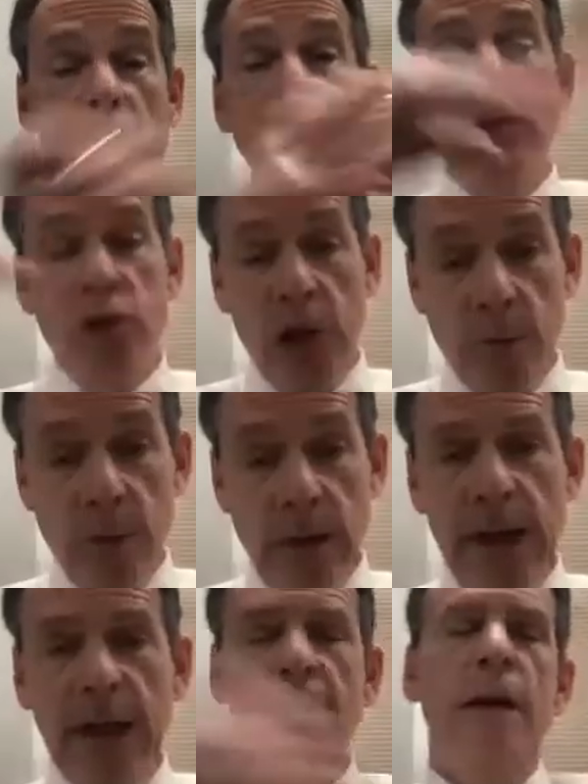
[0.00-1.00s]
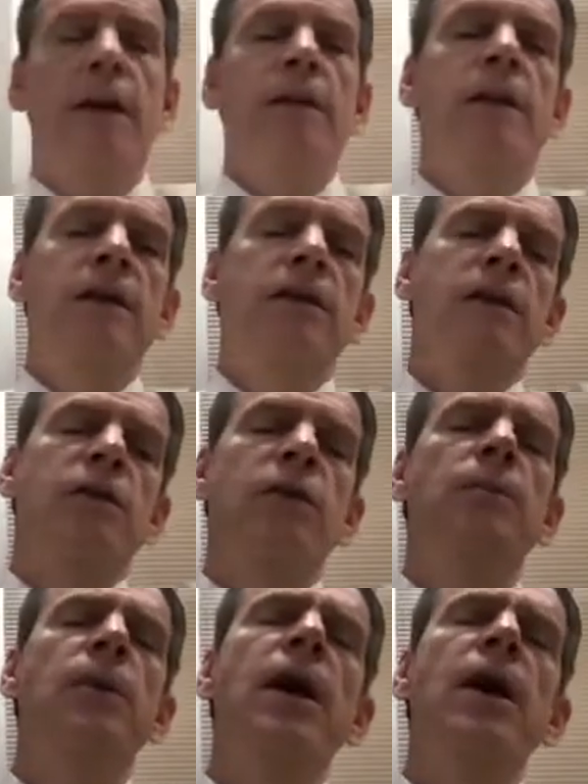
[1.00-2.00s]
generally, the
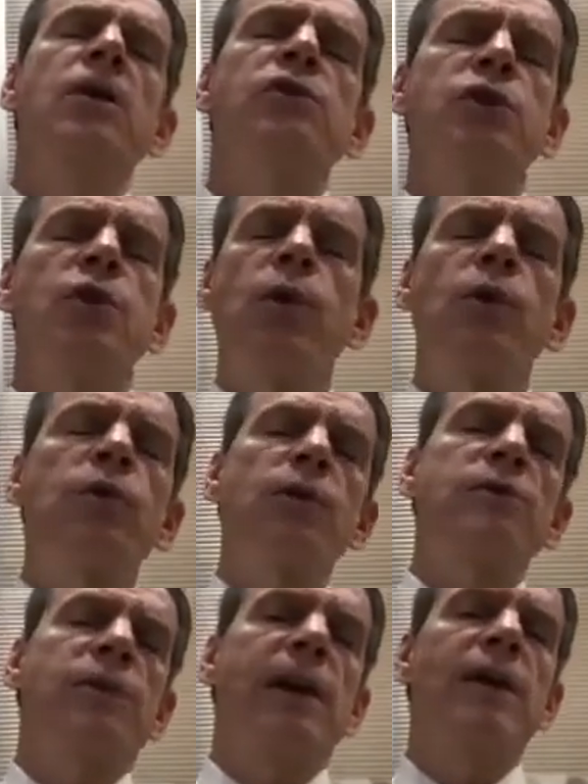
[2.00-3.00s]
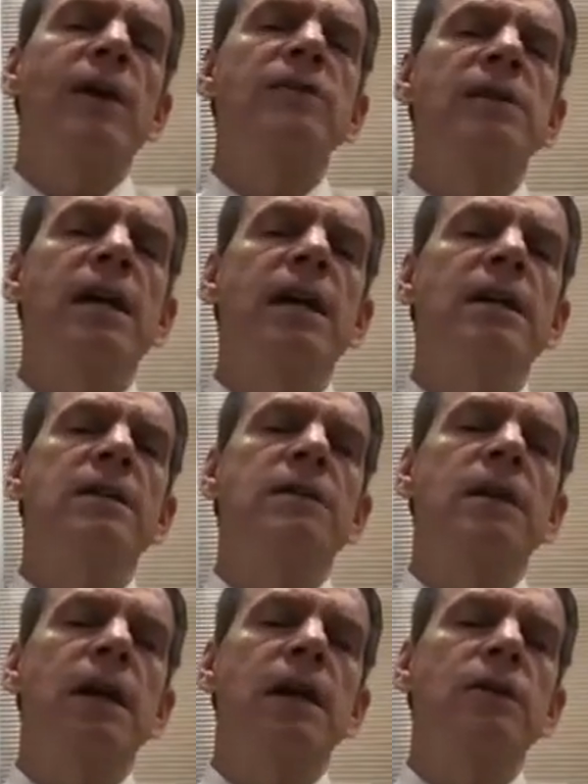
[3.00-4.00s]
group, score those variants to
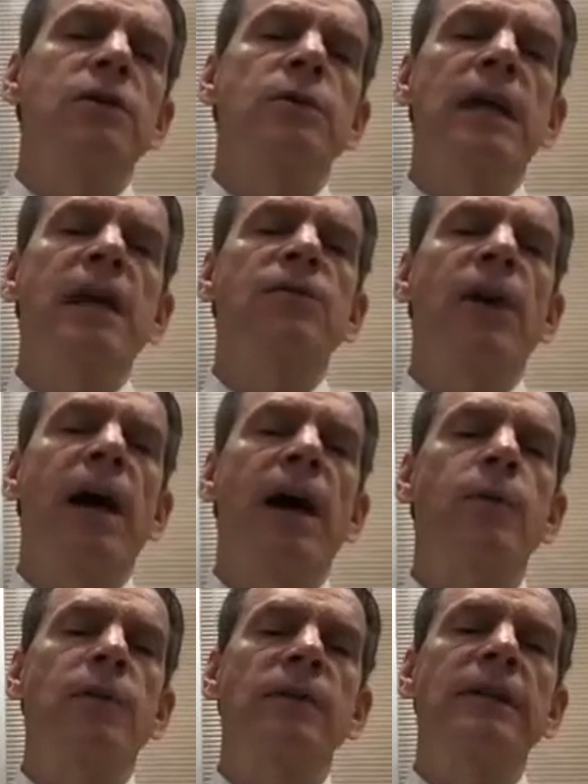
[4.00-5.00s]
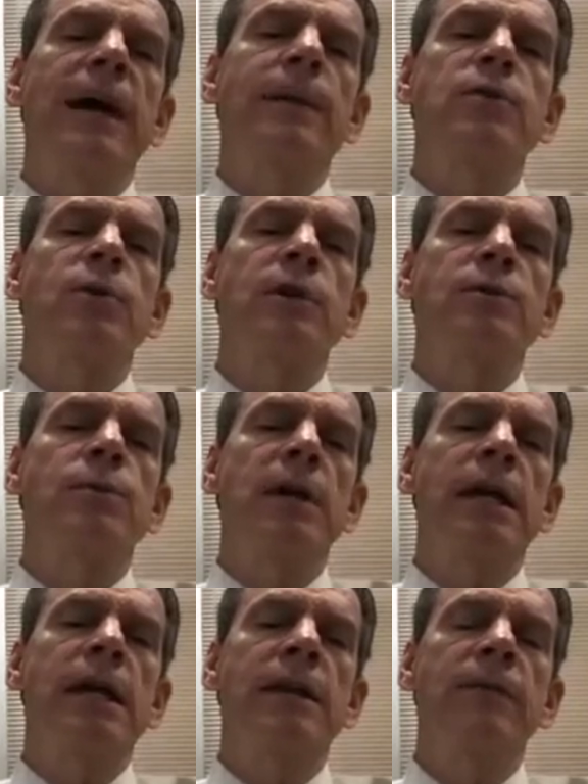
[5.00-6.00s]
identify whether laboratories were
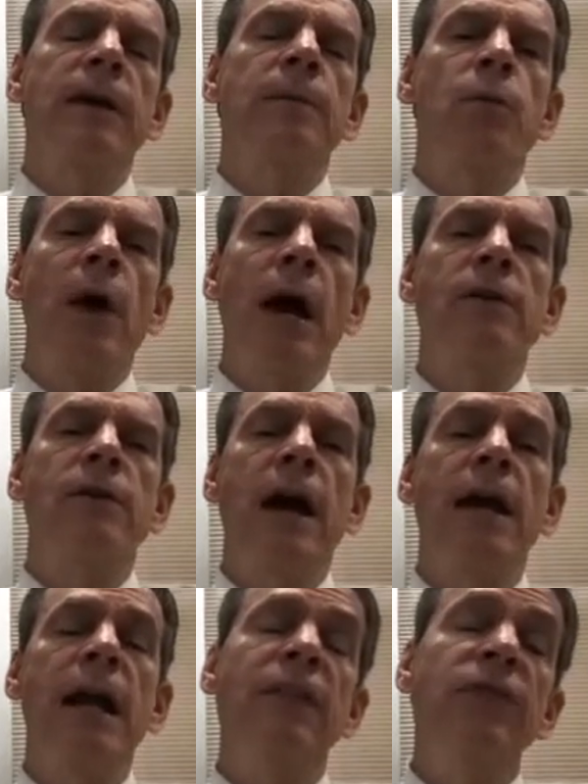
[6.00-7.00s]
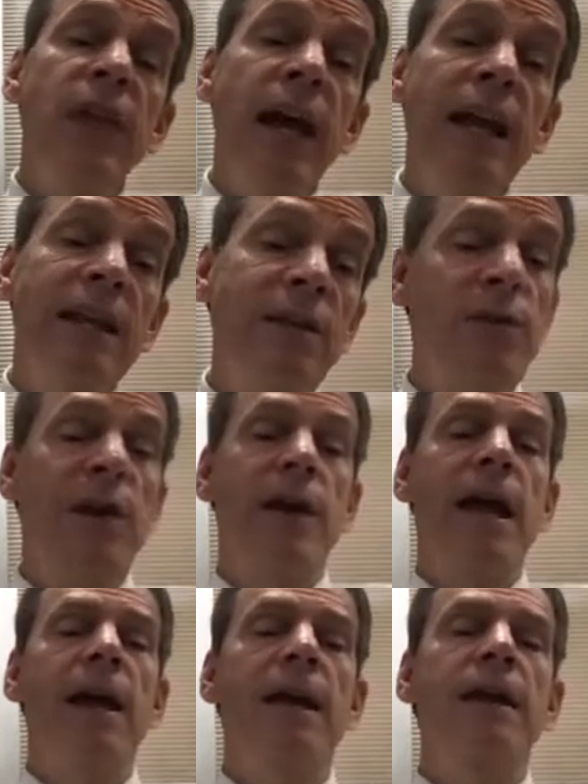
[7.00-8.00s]
getting them right or not? And then at the
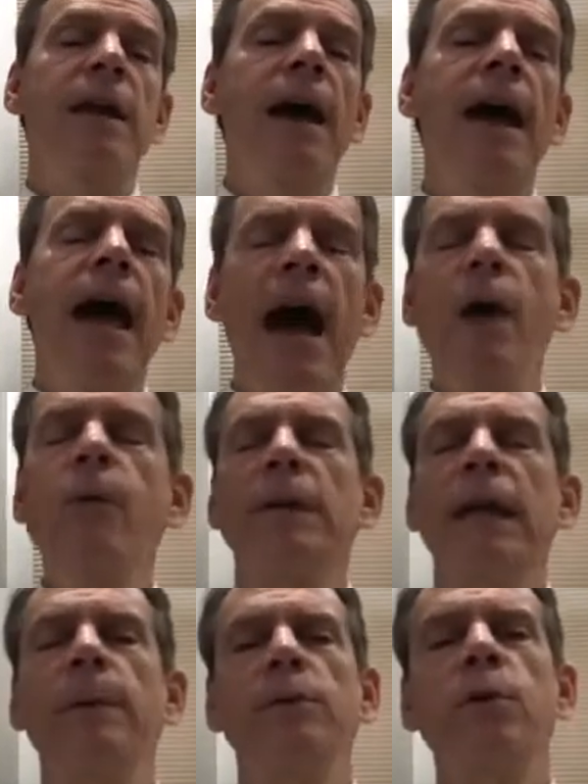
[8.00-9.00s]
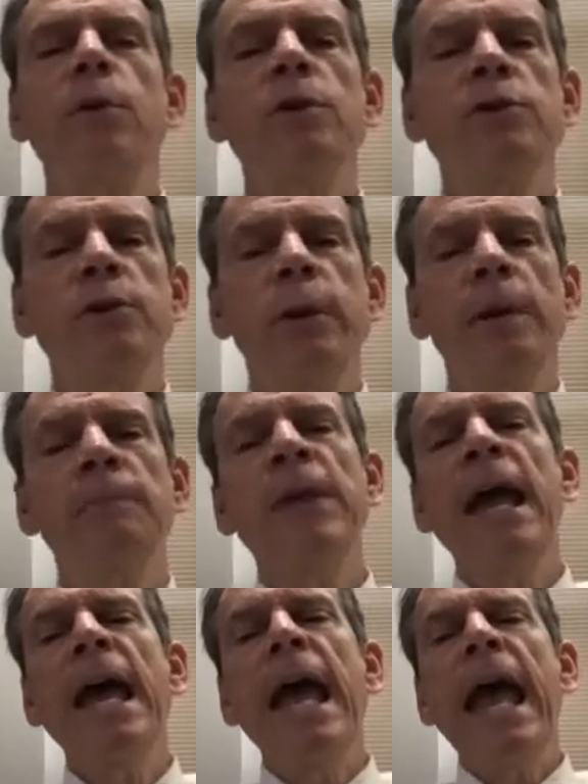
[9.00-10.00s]
very end, how were laboratories doing?
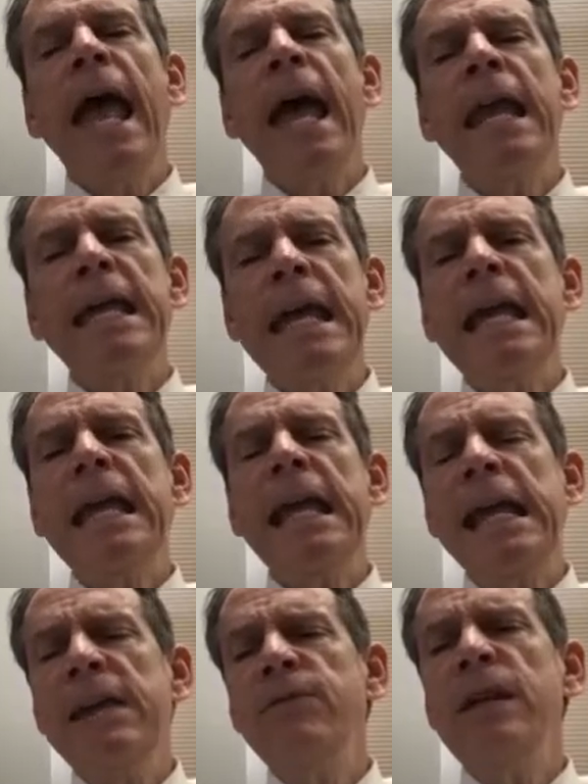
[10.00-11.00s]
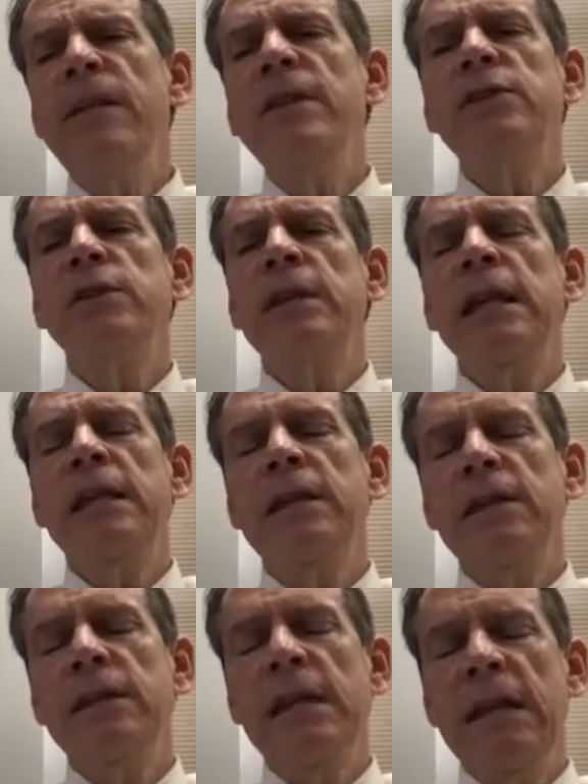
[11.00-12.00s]
And again, even in
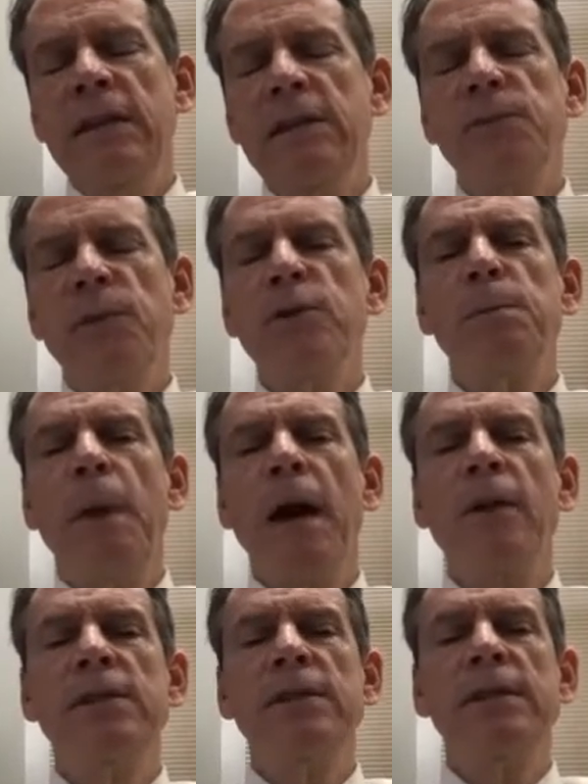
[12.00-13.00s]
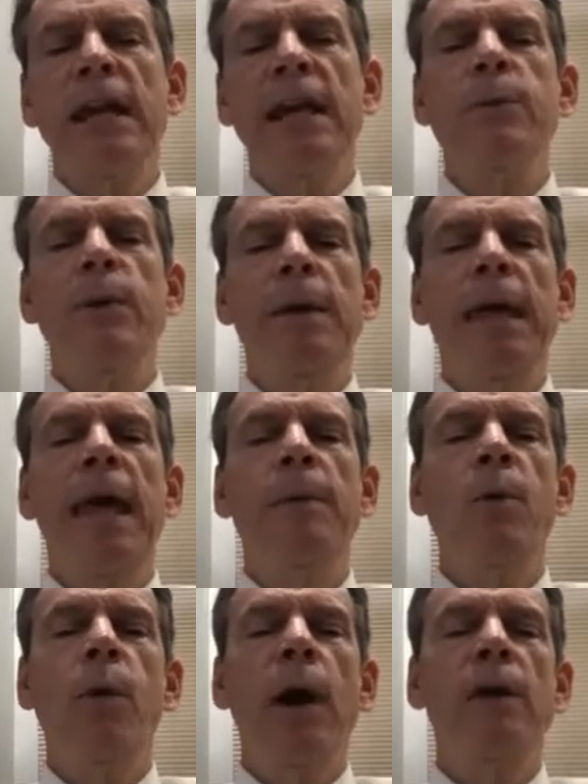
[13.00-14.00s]
this first model study, we became
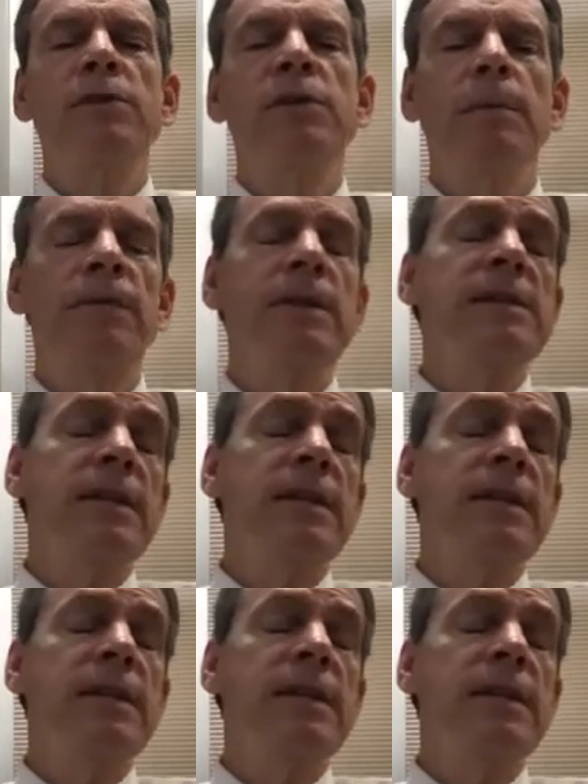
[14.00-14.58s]
aware of some of these